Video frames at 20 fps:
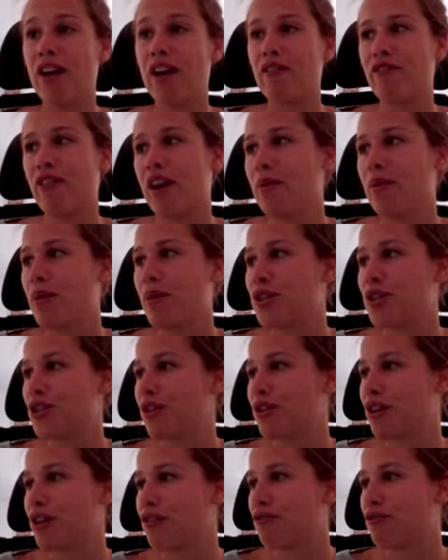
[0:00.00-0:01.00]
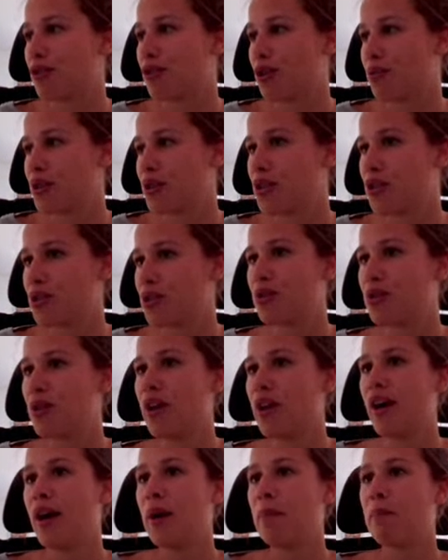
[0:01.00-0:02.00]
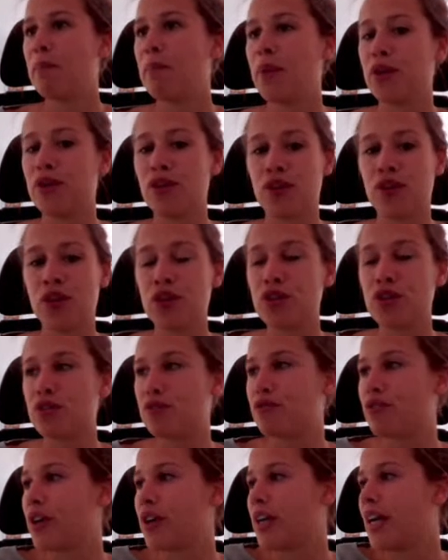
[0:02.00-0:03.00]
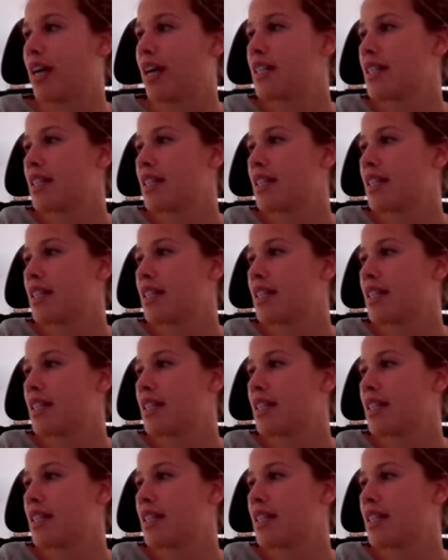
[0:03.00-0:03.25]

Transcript: very much looking forward to. But not to forget,